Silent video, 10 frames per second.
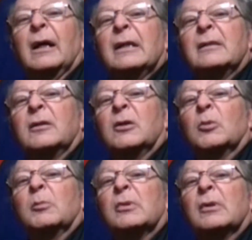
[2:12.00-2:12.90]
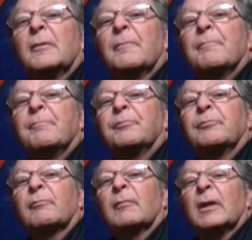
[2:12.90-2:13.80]
ice cubes,
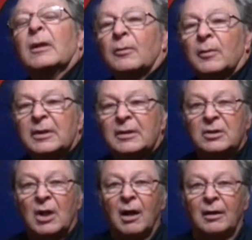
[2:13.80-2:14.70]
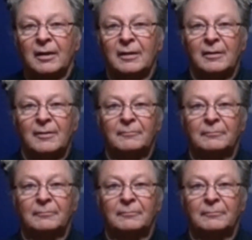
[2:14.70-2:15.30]
which is chocolate.